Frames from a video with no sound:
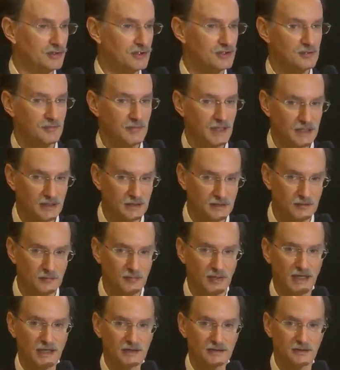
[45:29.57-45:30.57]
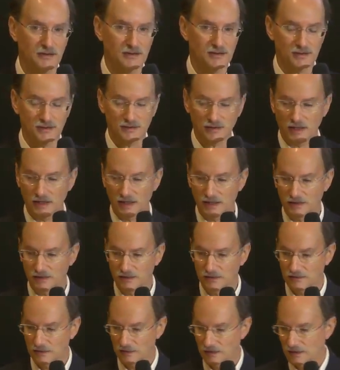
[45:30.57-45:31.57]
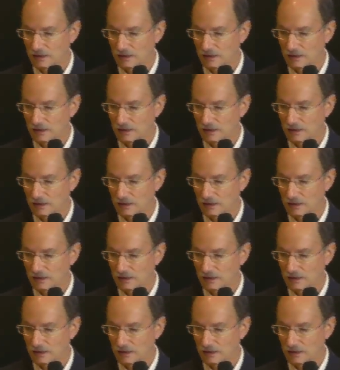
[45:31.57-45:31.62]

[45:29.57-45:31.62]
Does it make an impact on society?